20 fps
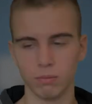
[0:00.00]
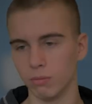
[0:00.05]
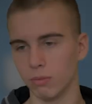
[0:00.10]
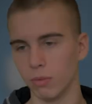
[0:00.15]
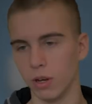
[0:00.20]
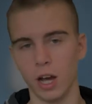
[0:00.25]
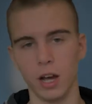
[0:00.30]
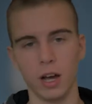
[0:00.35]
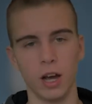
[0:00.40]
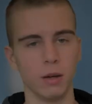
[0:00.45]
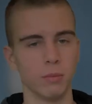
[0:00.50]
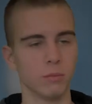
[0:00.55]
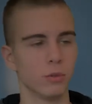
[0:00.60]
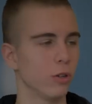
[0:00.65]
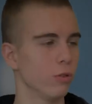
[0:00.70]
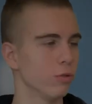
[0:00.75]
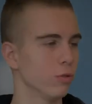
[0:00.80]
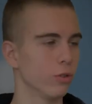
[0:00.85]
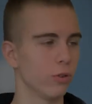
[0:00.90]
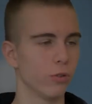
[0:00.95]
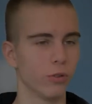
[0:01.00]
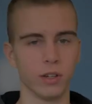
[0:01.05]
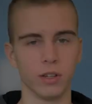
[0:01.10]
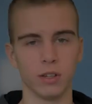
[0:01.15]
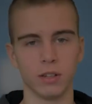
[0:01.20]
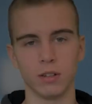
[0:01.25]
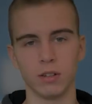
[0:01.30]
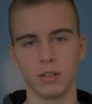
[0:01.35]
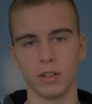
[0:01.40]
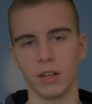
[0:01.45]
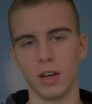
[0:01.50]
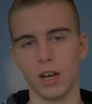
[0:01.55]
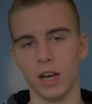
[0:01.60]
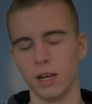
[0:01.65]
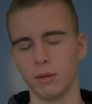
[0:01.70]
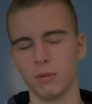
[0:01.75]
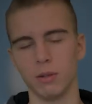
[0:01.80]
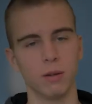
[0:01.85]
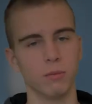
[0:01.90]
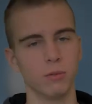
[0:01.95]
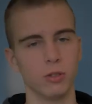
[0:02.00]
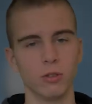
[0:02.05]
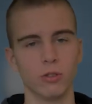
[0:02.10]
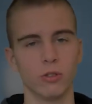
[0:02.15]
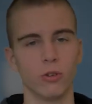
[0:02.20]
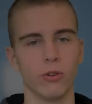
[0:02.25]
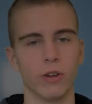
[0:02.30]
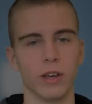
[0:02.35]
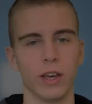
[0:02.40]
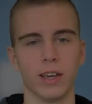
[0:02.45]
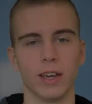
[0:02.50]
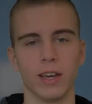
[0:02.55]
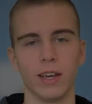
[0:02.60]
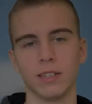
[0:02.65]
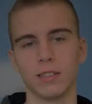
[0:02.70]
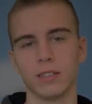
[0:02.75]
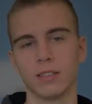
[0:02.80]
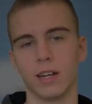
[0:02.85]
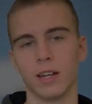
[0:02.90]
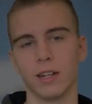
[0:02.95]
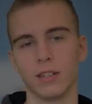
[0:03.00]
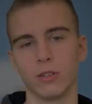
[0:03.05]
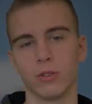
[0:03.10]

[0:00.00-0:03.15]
I'm so sorry. I'm so sorry, again started